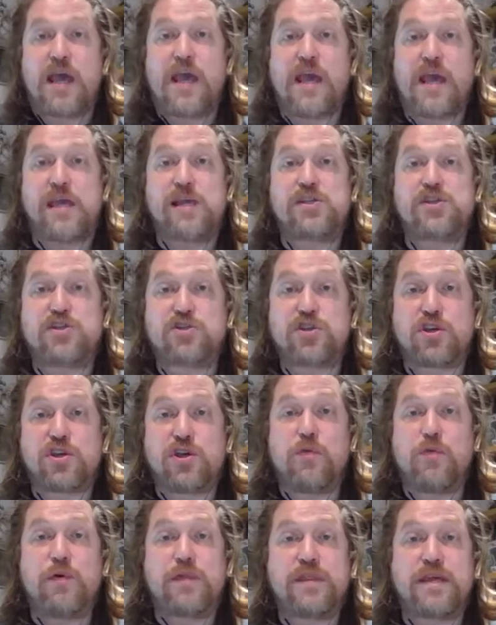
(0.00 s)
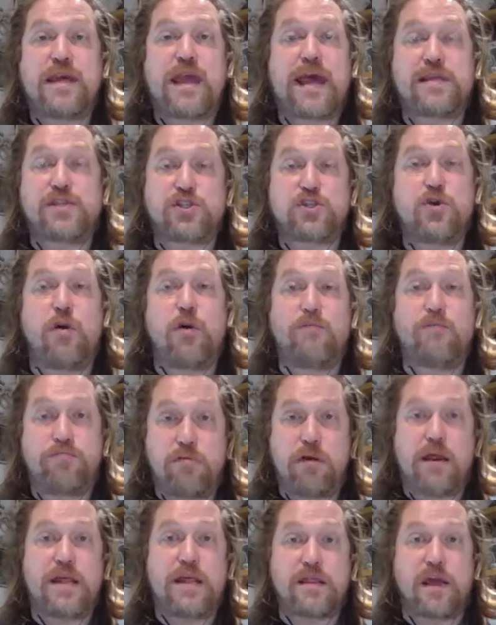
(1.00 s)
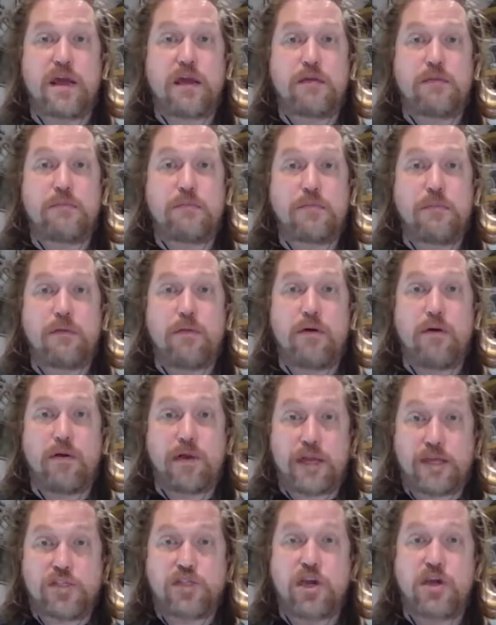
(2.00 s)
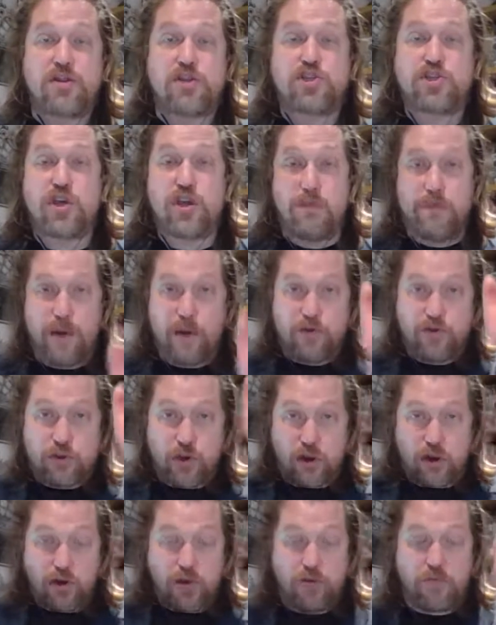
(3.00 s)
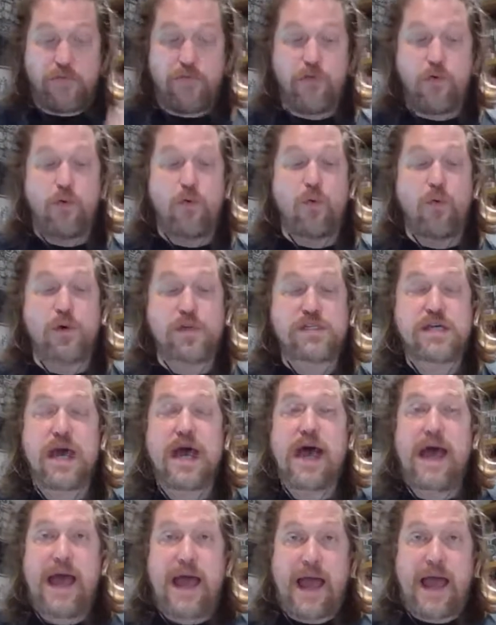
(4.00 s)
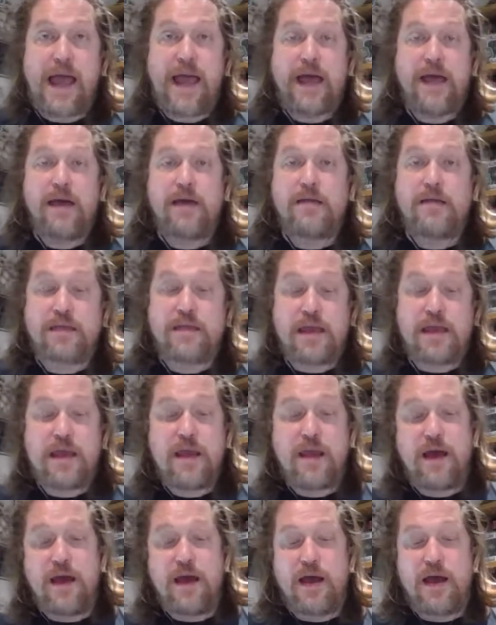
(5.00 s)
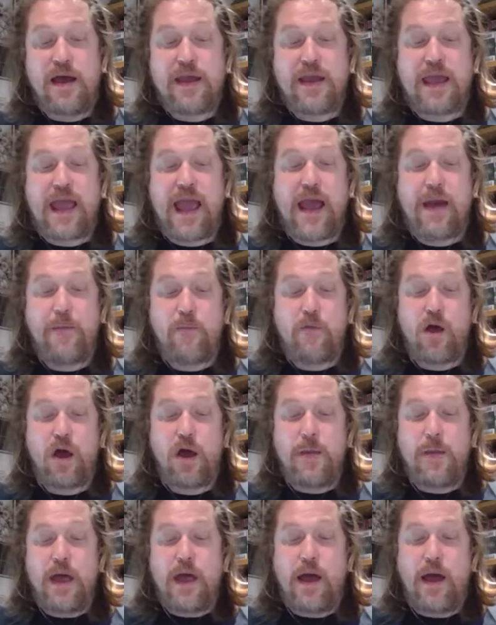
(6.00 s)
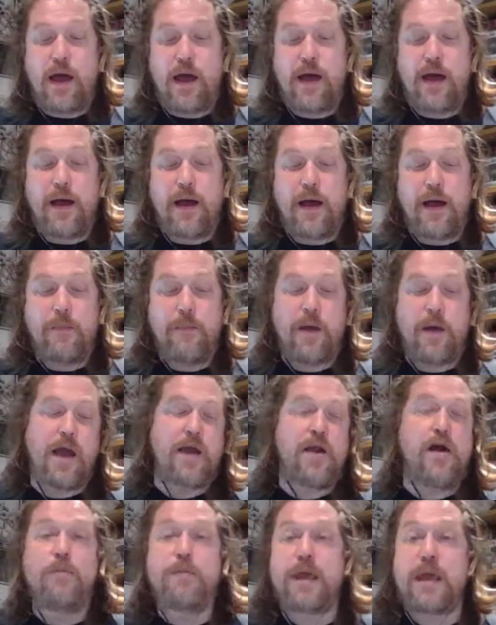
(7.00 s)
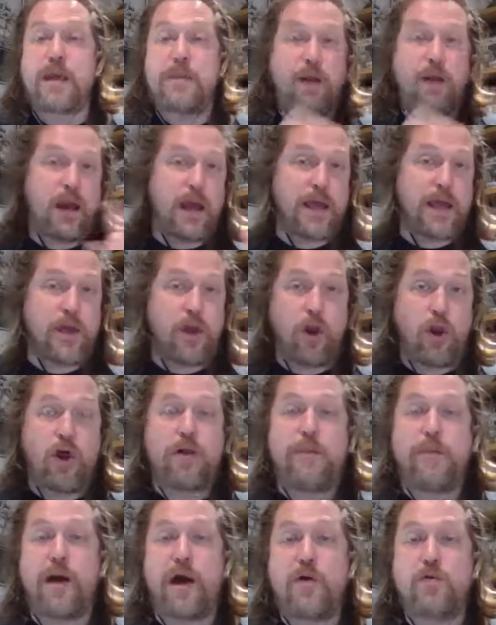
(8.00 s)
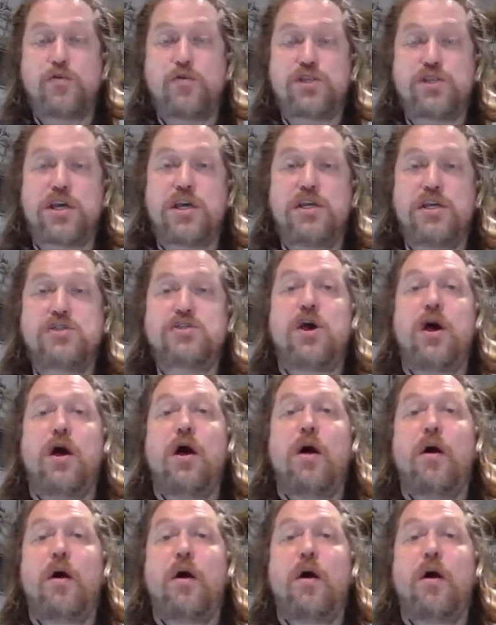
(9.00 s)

is you and the guests not breathing on each other. So you both got to look forward at the camera. I know people like a lot of poses.